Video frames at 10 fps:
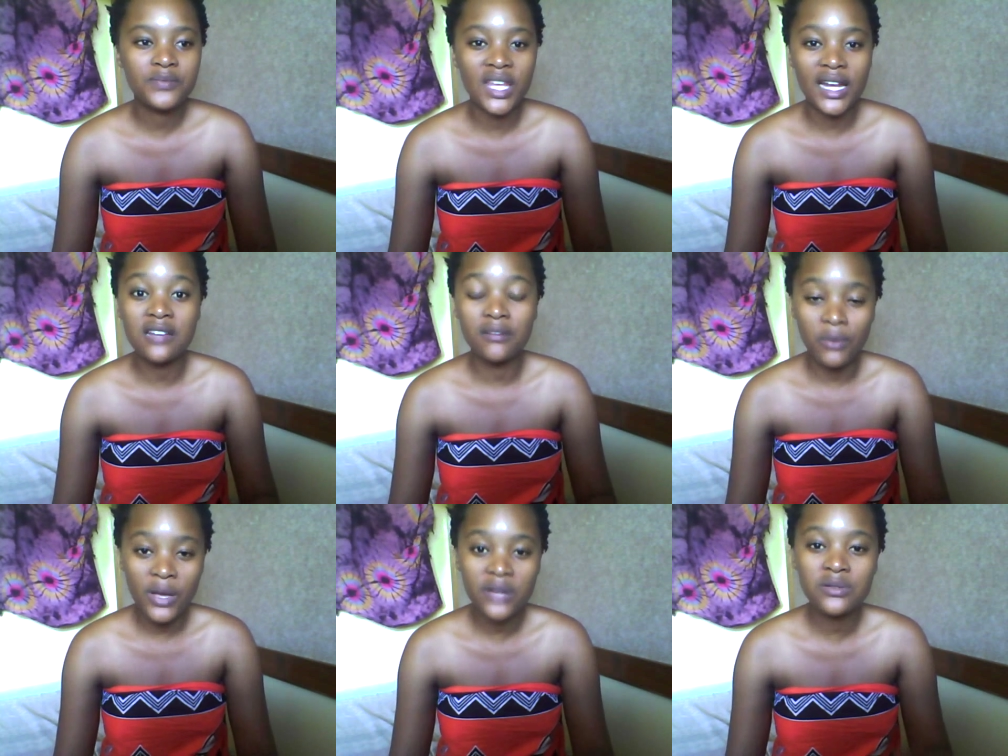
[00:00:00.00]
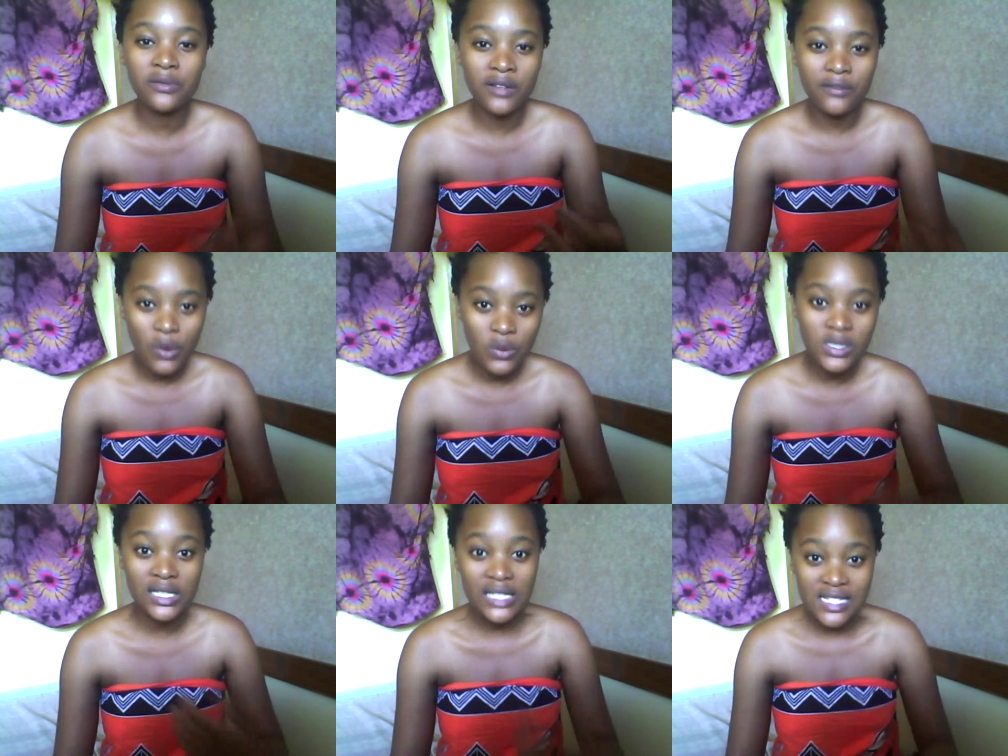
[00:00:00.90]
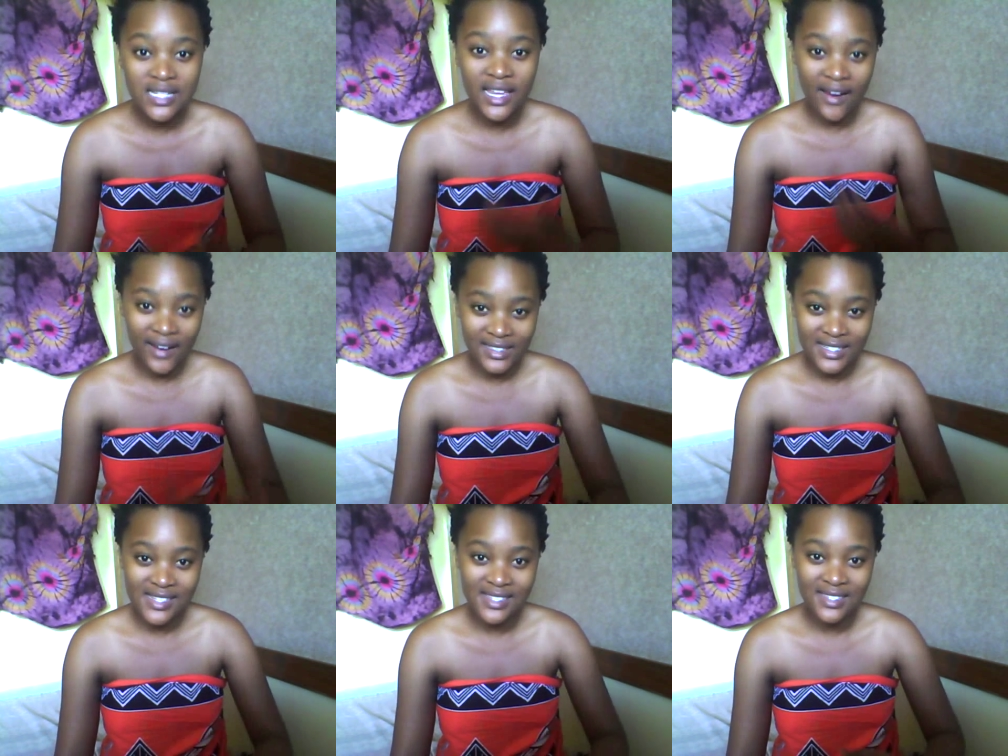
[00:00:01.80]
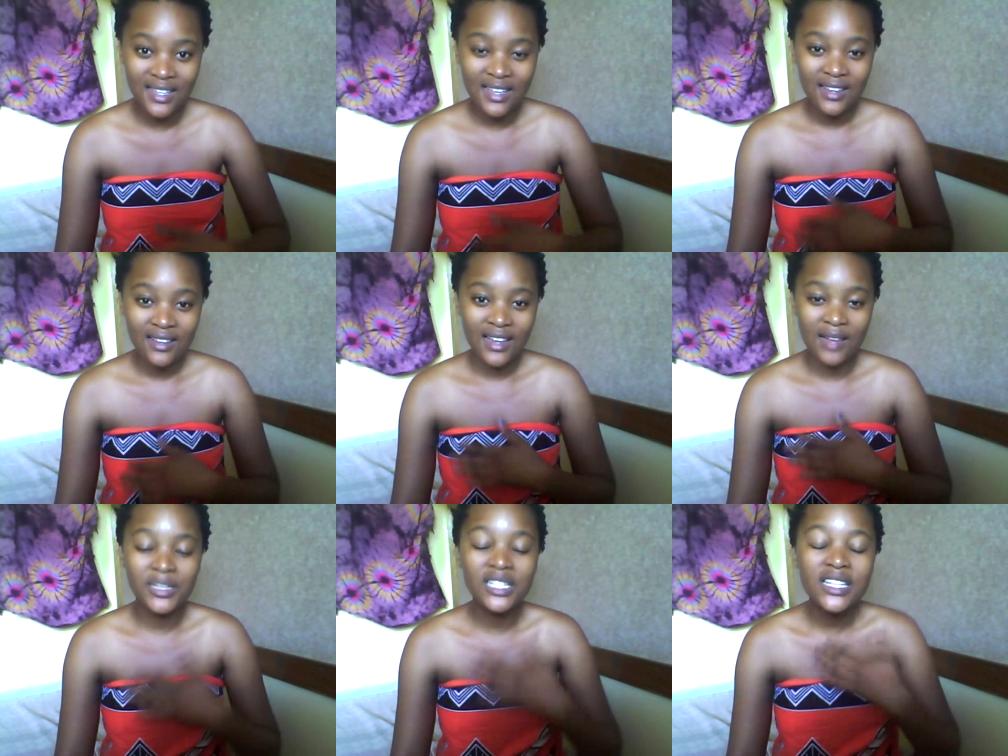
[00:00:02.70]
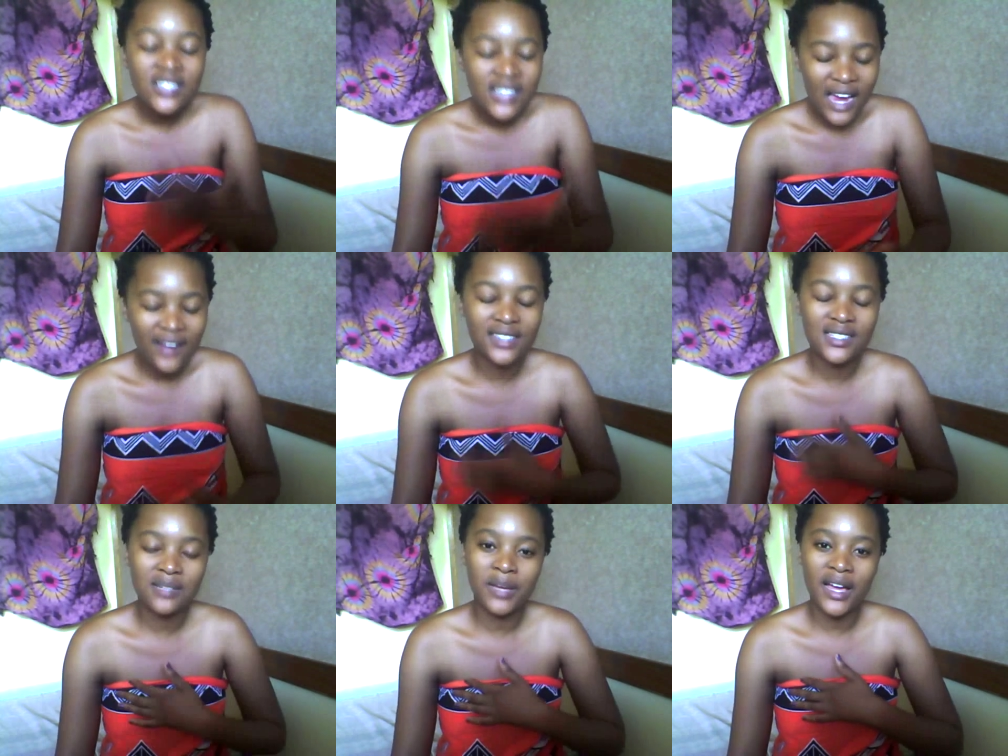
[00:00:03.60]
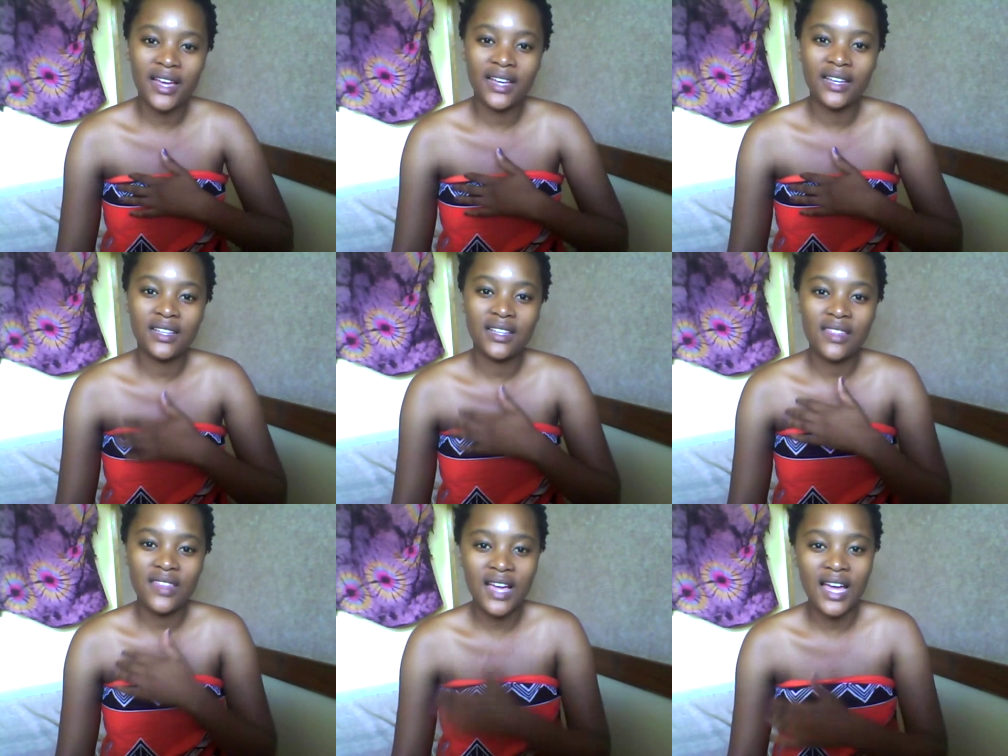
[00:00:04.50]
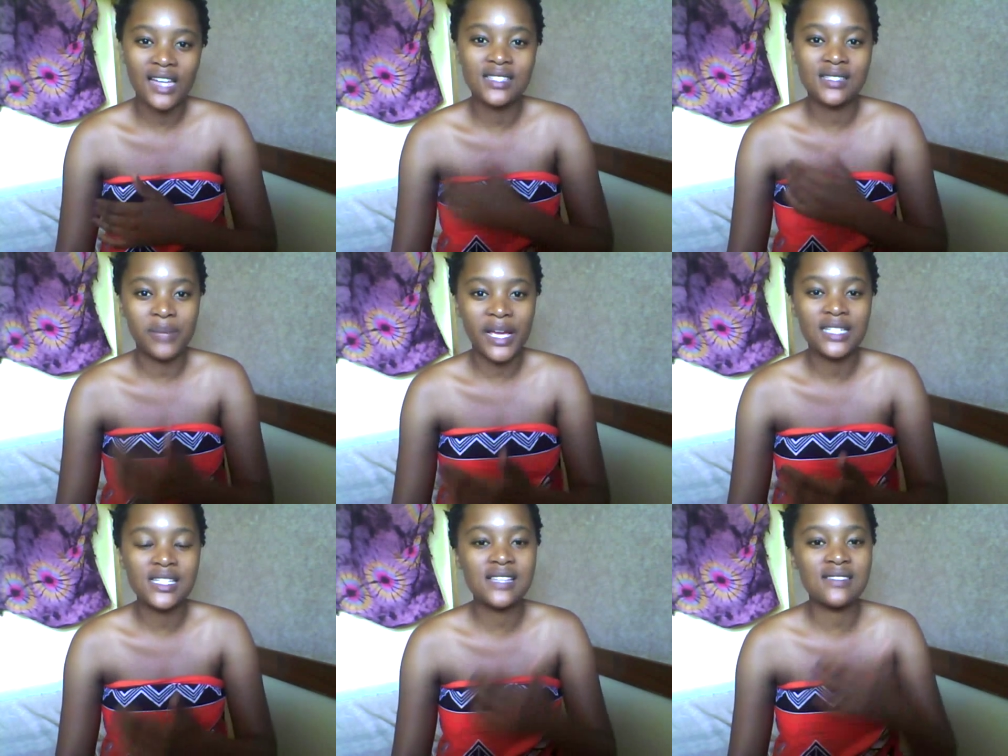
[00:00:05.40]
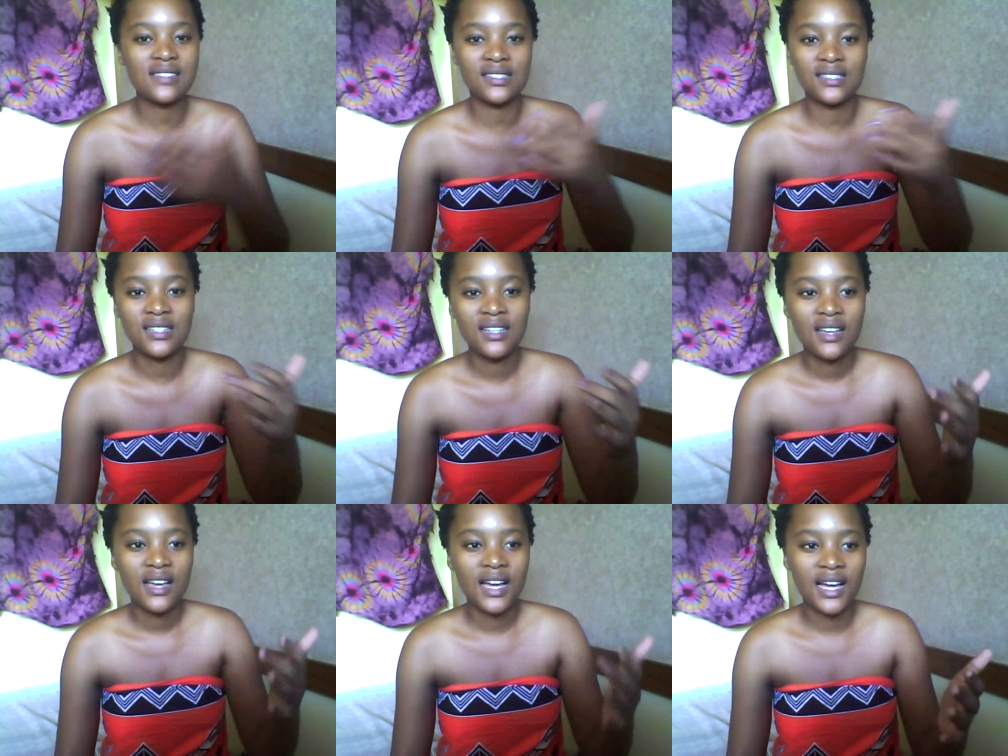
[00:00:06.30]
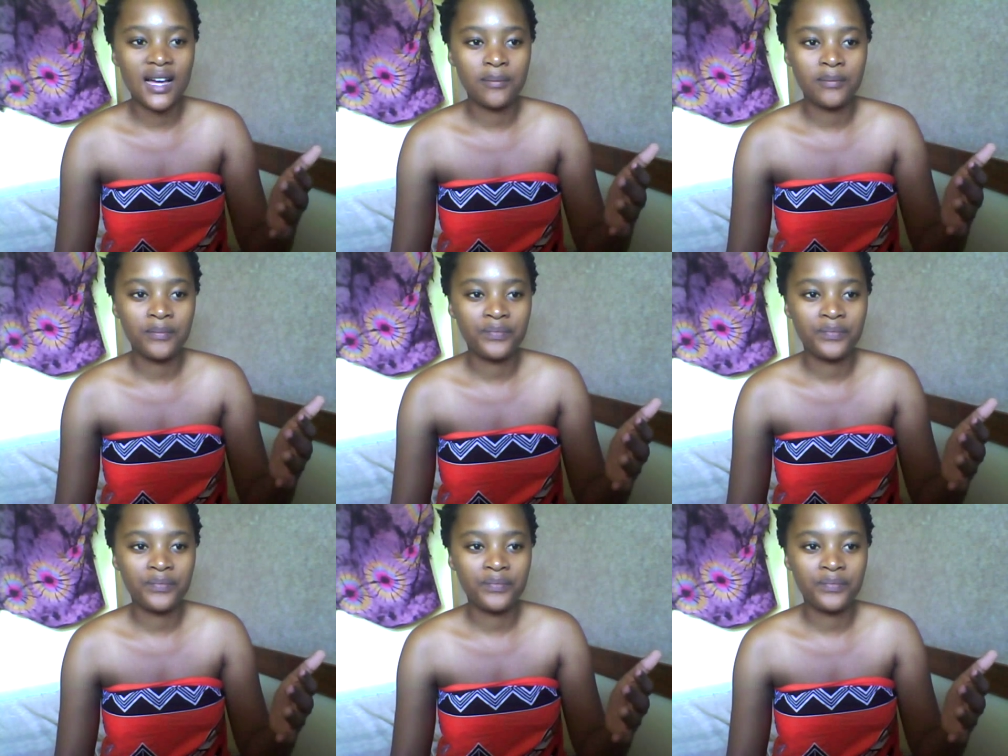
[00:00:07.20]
that I invoked invoked in each character's um, in each character by the colors, the paintings, and um,